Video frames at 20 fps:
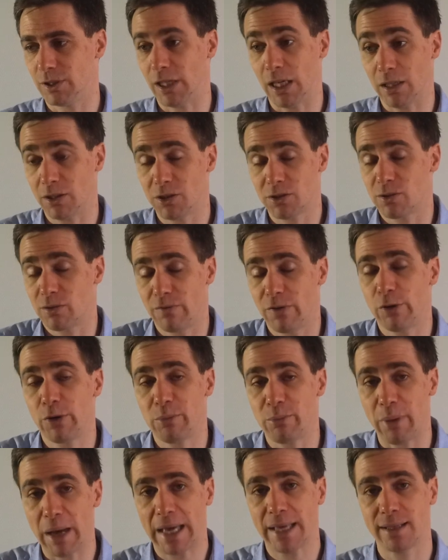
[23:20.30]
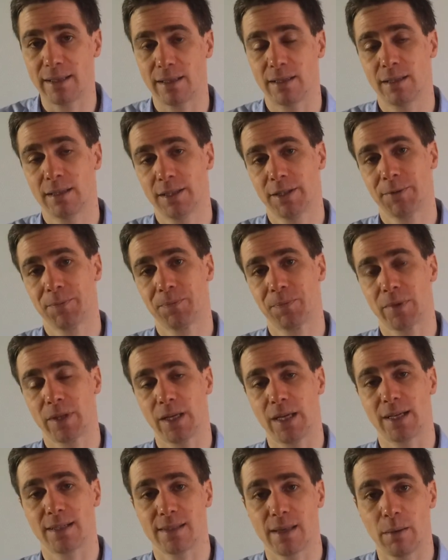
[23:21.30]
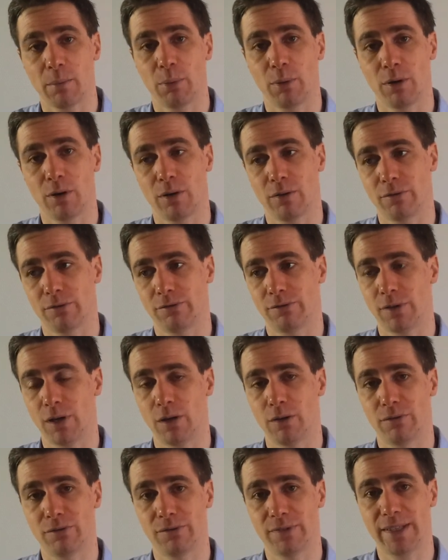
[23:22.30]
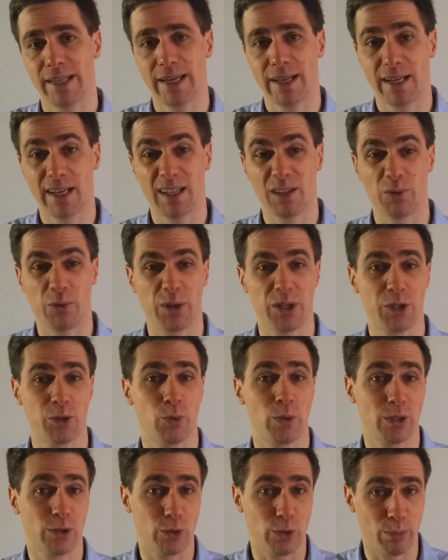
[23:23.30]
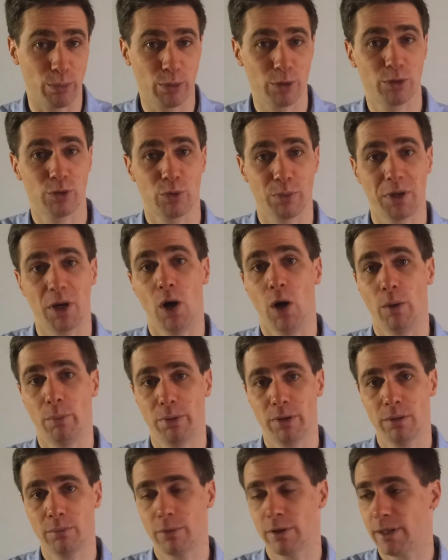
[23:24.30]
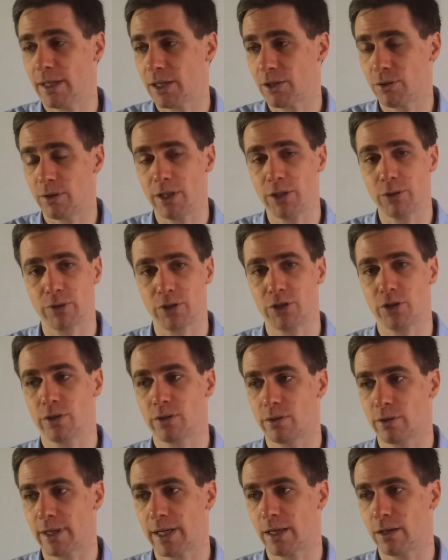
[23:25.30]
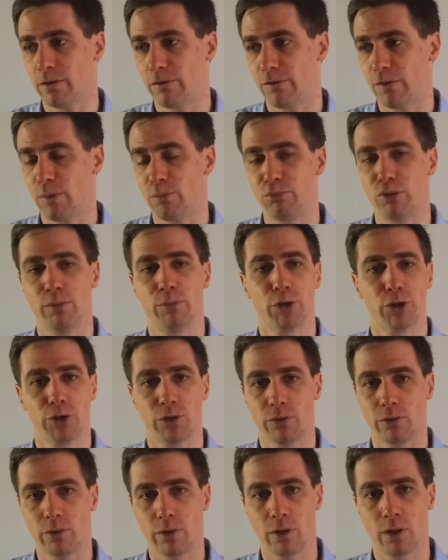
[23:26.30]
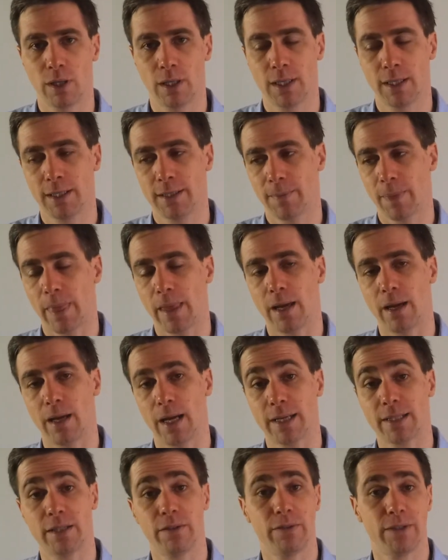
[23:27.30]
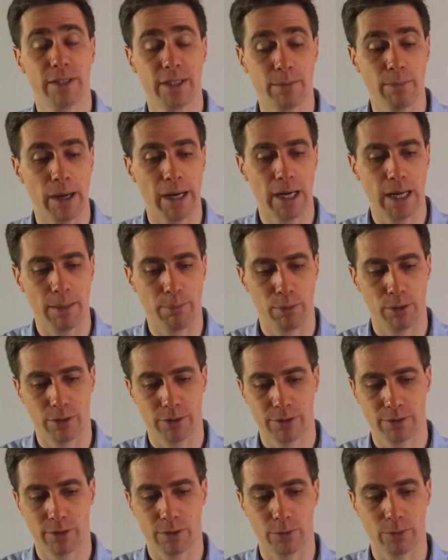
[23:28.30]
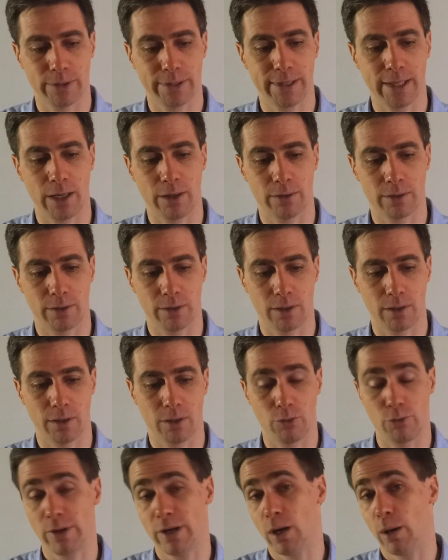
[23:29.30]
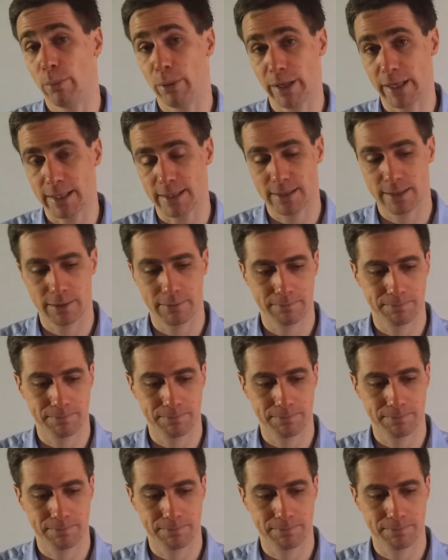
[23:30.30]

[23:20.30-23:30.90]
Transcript: just a very bad example of data which was supposed to be open, but actually it was just a kind of a promotional activity by La Poste without real openness.